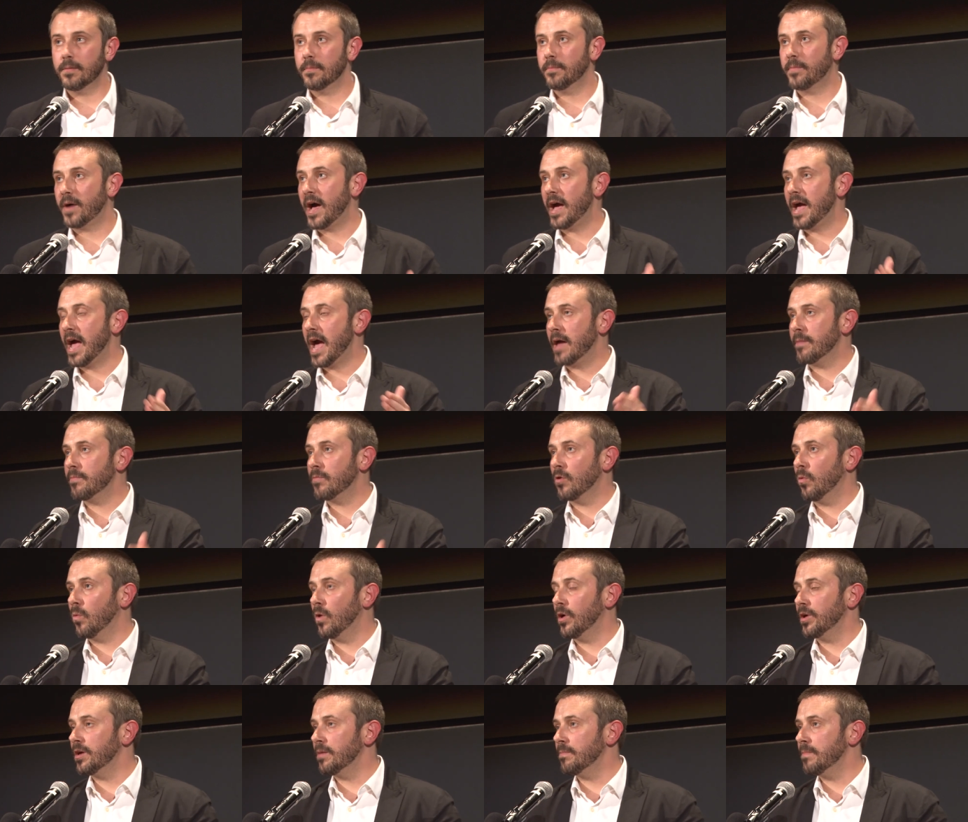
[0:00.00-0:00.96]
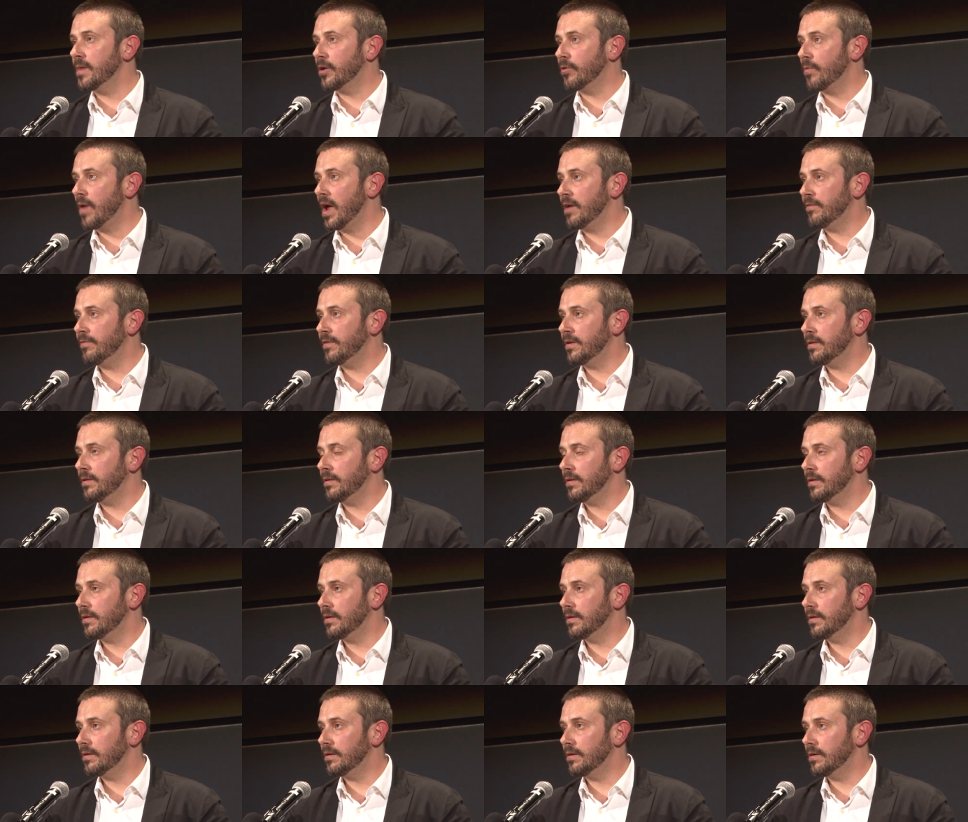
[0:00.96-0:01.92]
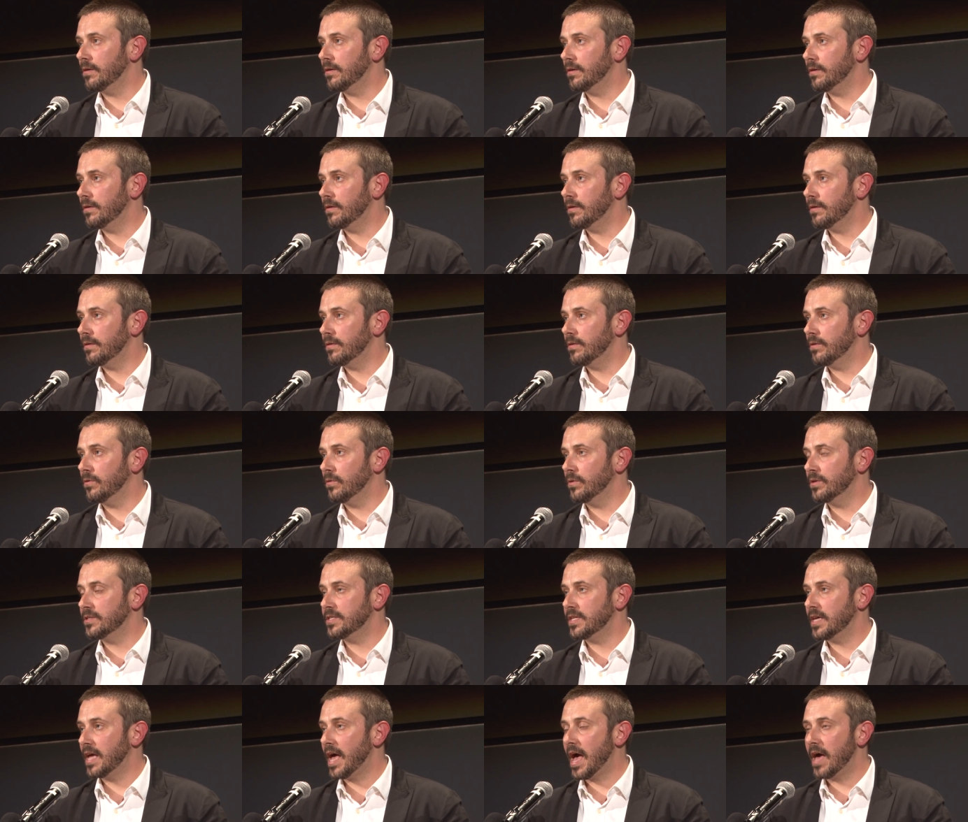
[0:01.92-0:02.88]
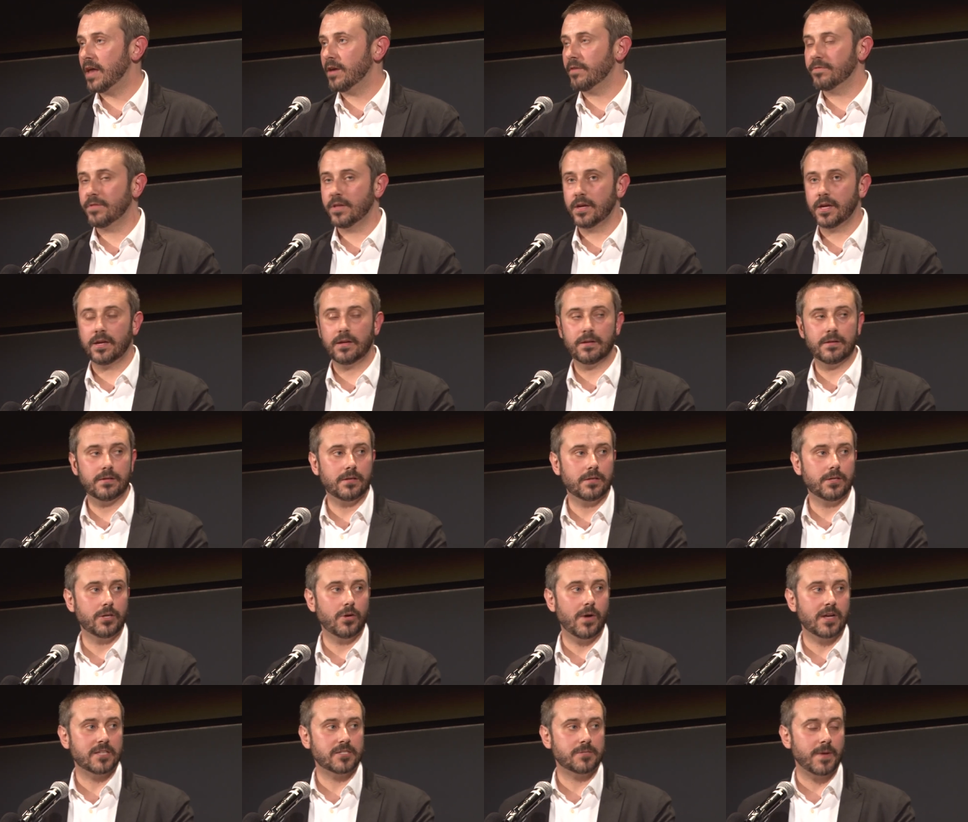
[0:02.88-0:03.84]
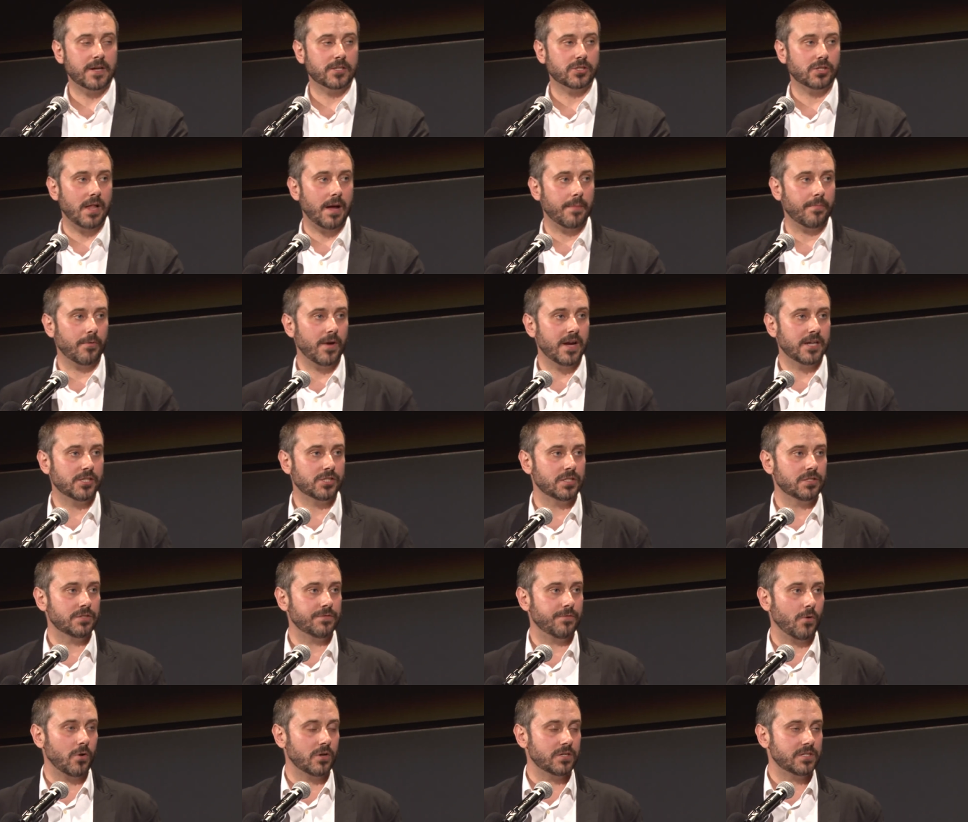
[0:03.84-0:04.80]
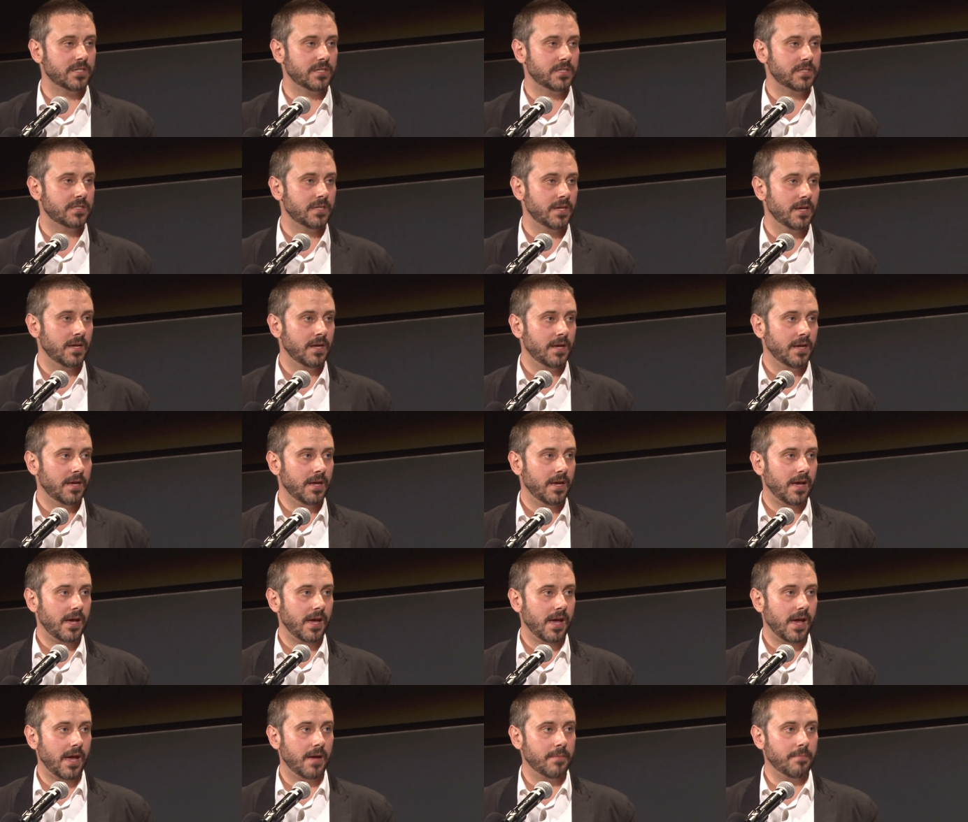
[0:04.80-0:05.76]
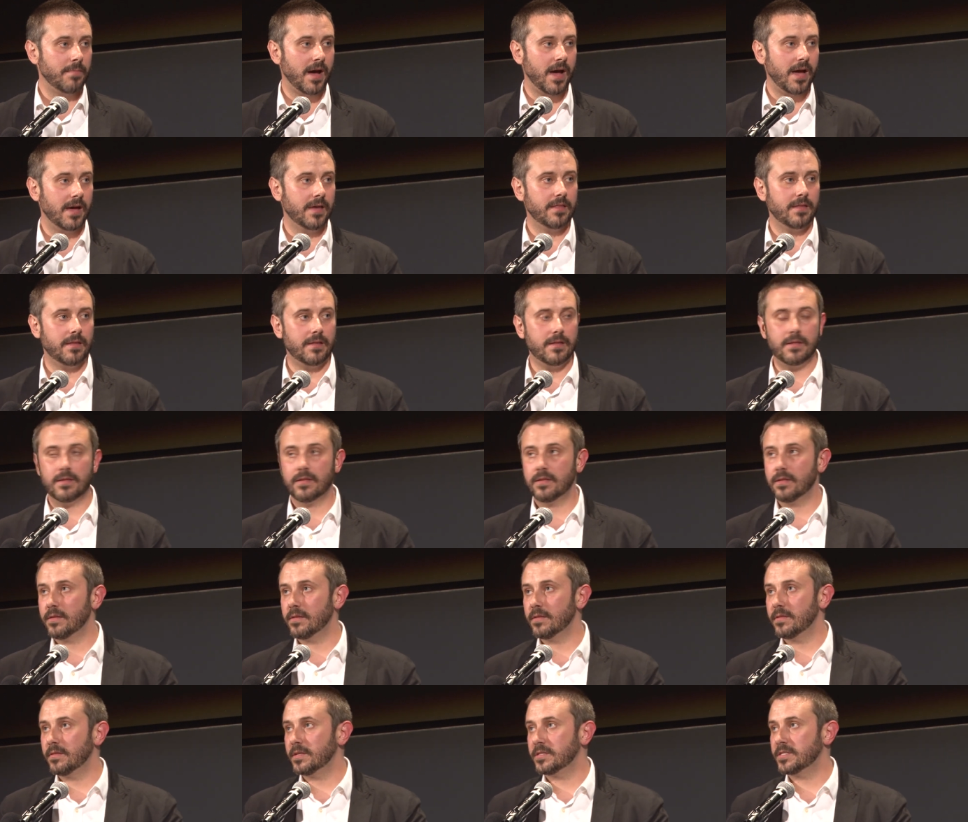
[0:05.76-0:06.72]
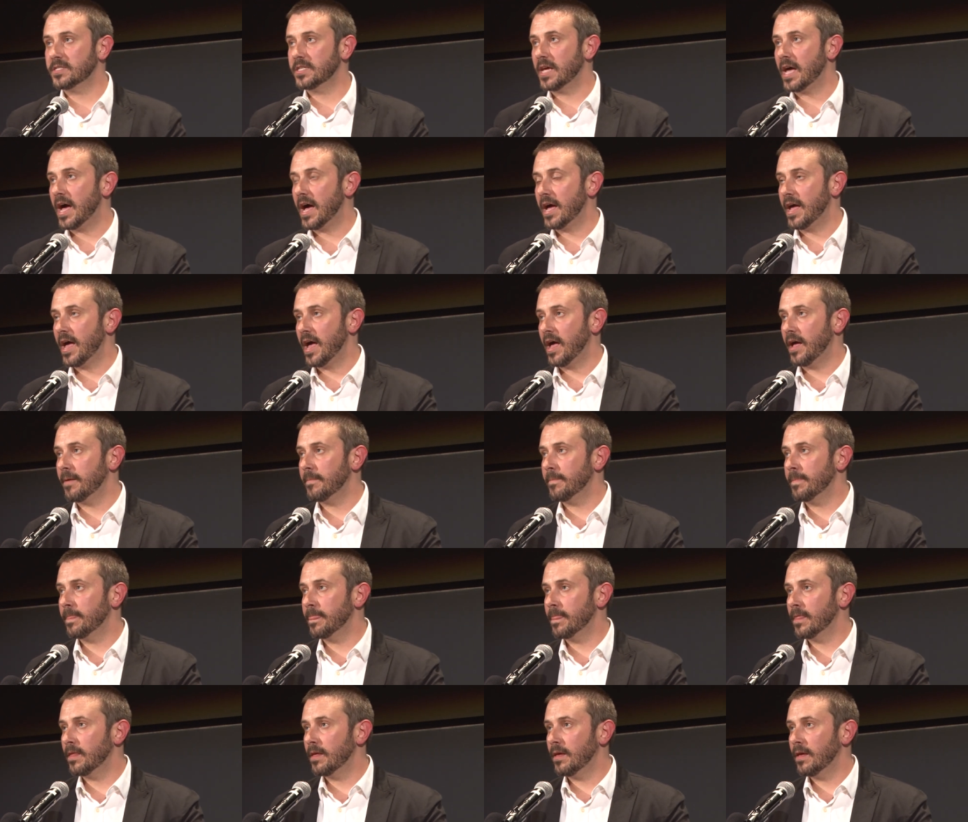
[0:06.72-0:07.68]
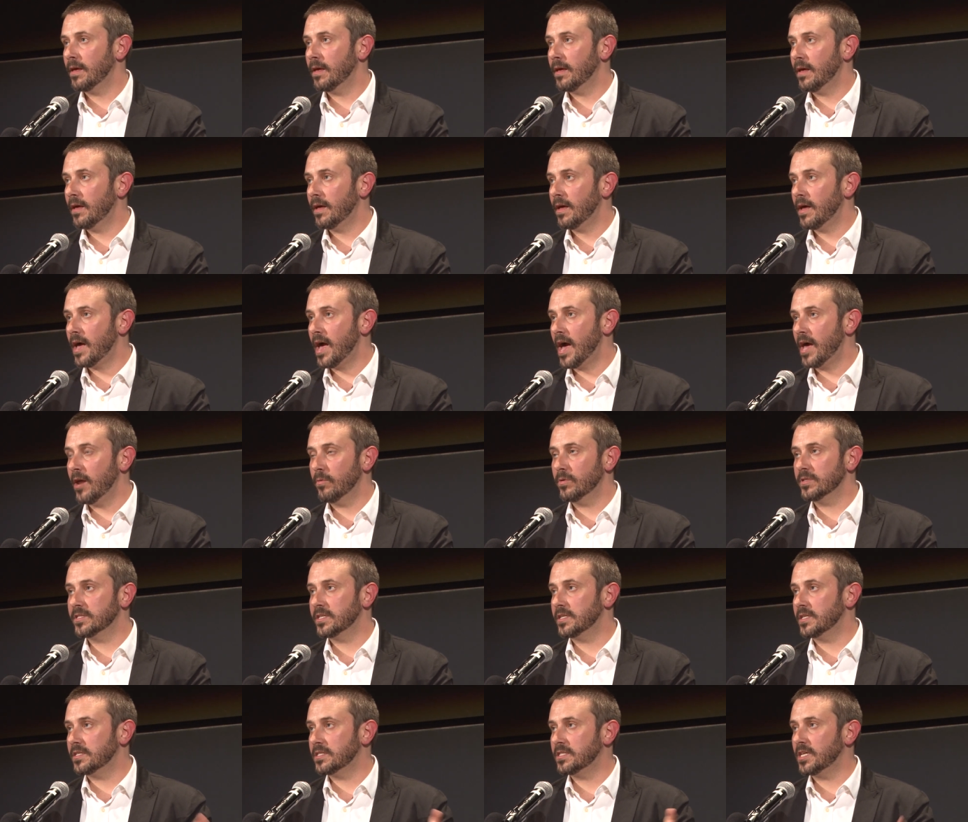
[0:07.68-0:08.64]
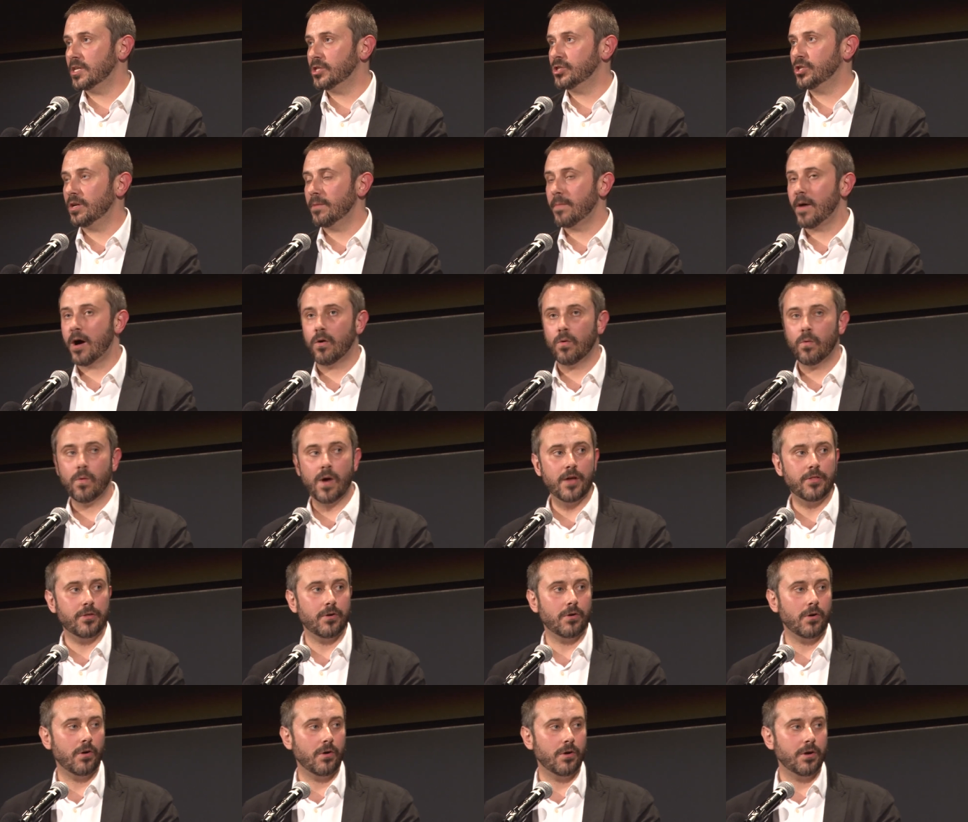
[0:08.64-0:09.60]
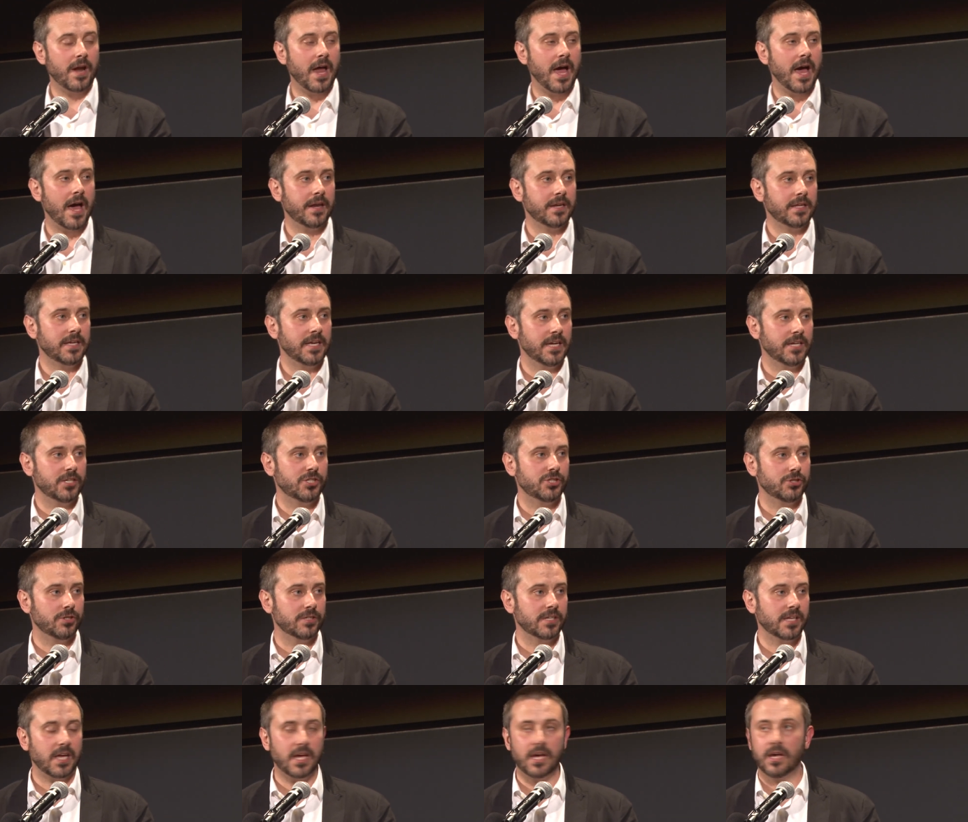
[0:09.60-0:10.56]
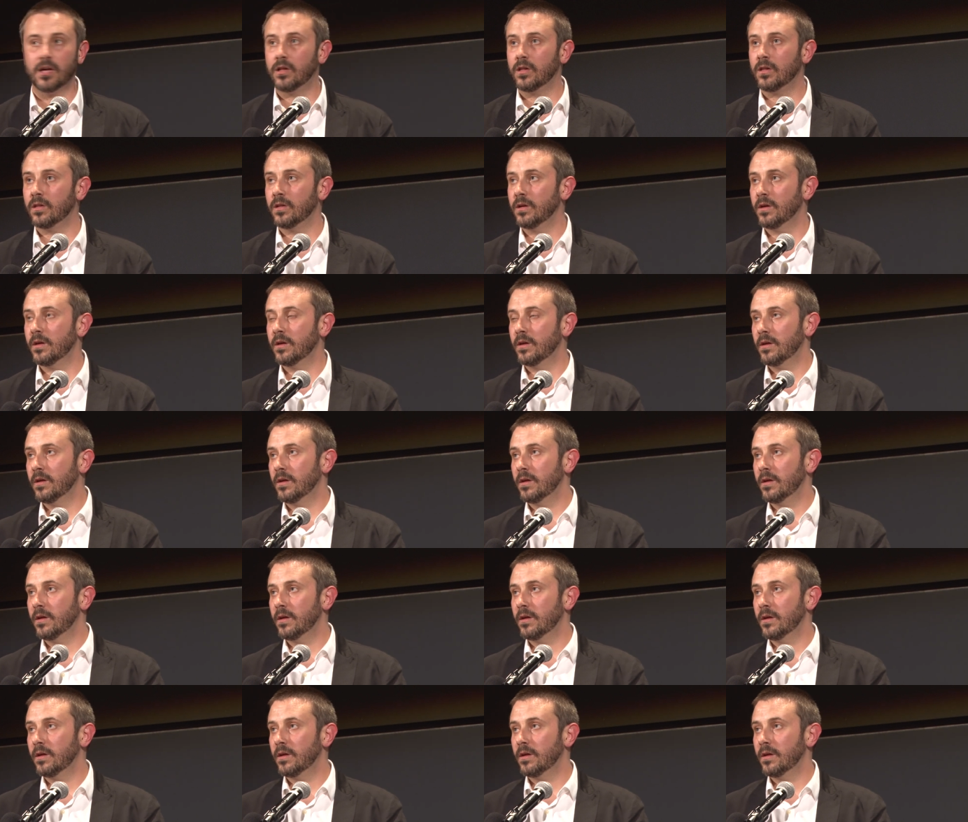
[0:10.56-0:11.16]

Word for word: by Admiral William McRaven, who was the head of the U.S. Special Operations Forces, and by the CIA. And it was a decision about whether or not he should kill